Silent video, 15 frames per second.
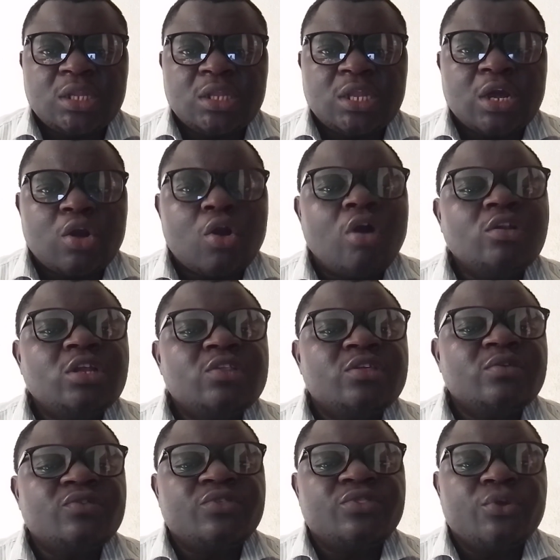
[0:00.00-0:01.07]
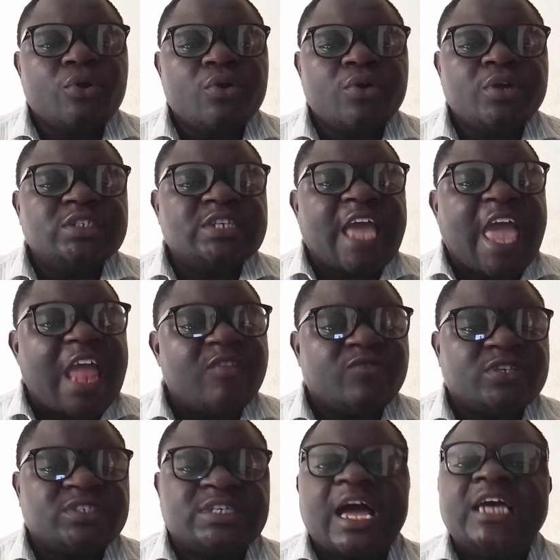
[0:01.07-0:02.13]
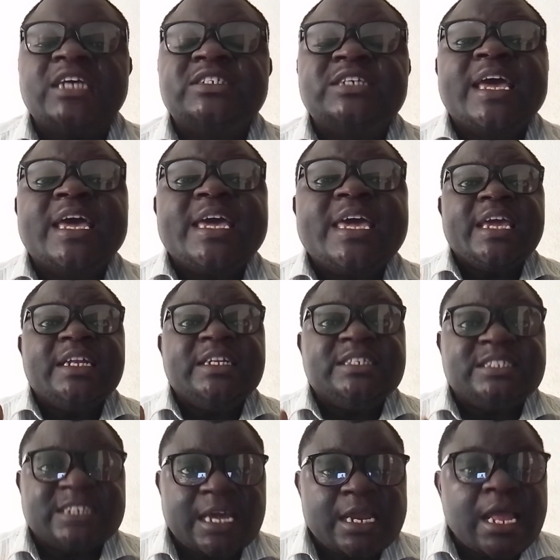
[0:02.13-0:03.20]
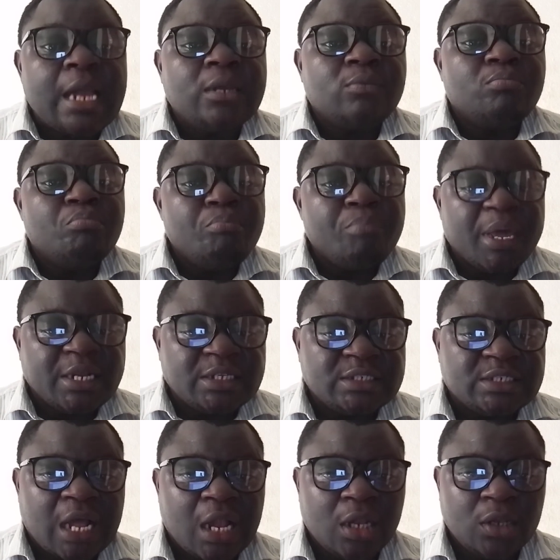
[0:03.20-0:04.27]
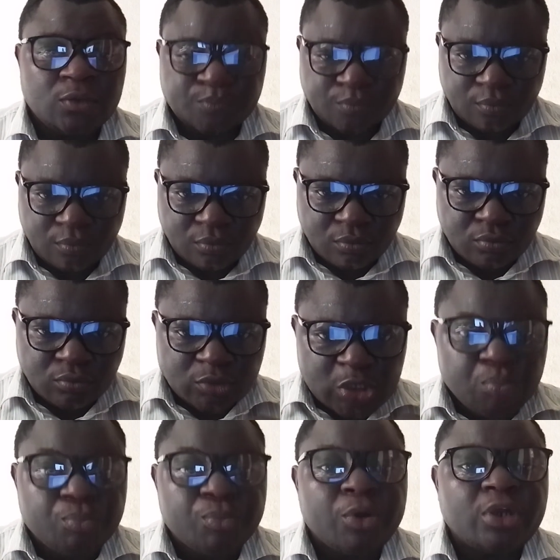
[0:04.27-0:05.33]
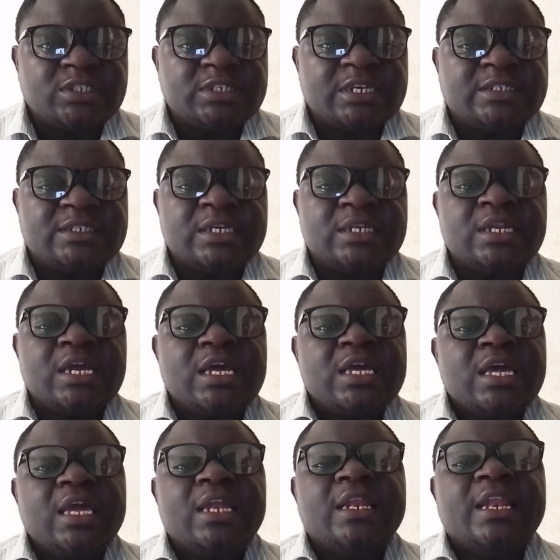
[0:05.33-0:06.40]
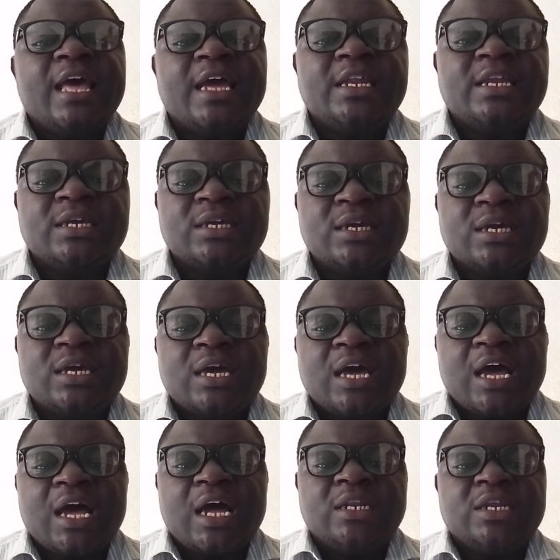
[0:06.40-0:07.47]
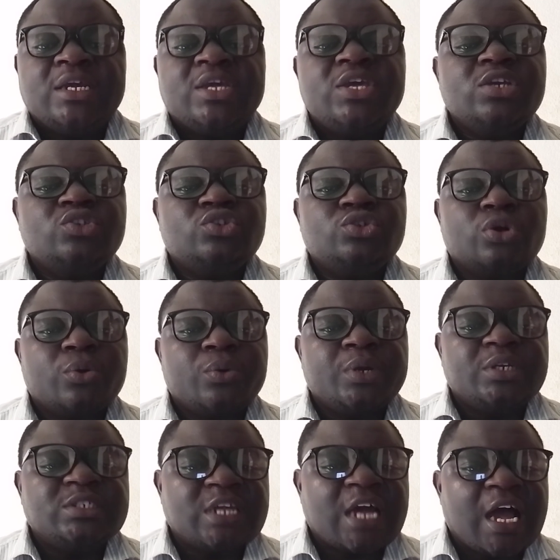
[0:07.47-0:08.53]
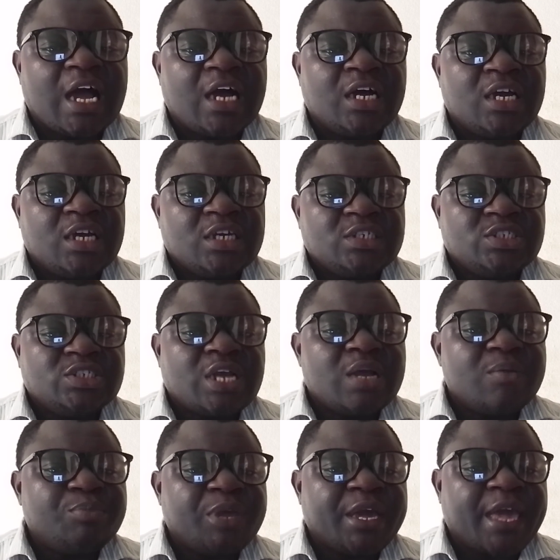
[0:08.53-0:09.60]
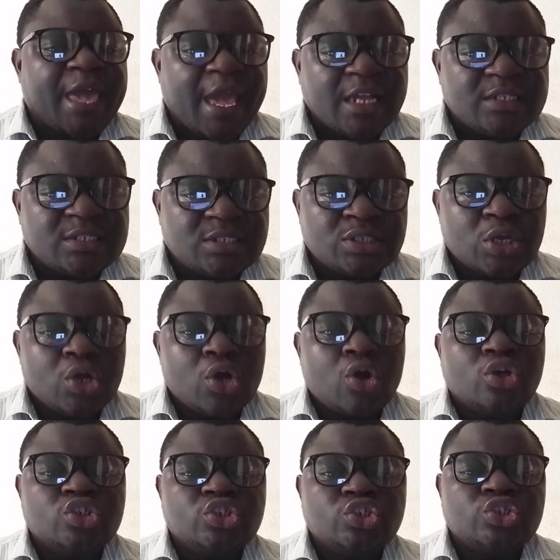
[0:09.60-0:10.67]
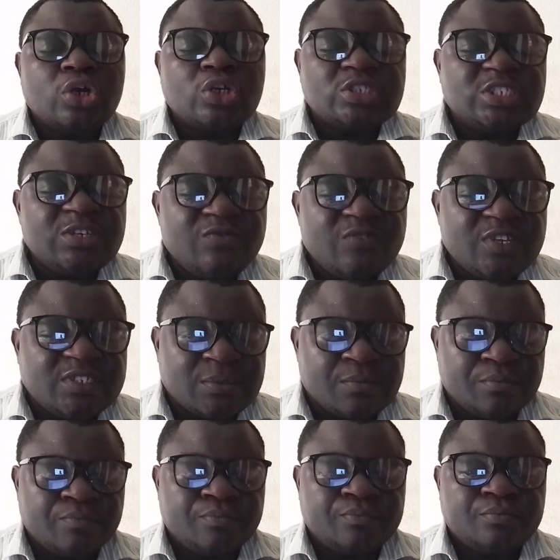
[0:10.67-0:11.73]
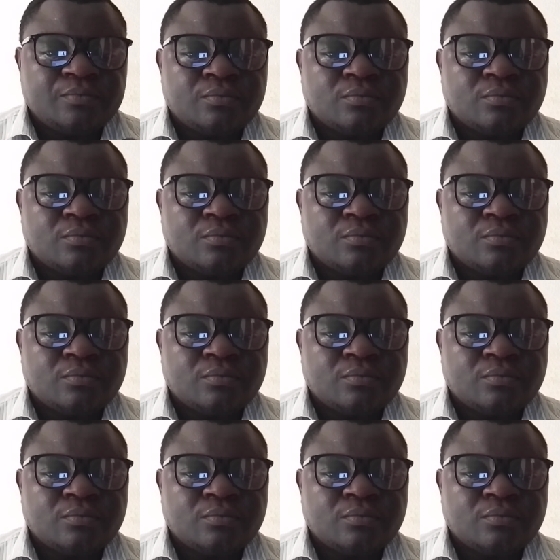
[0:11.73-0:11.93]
The cognitive theories emphasize internal mental processing in learning. And the key theorists are Jean Piaget's constructivism,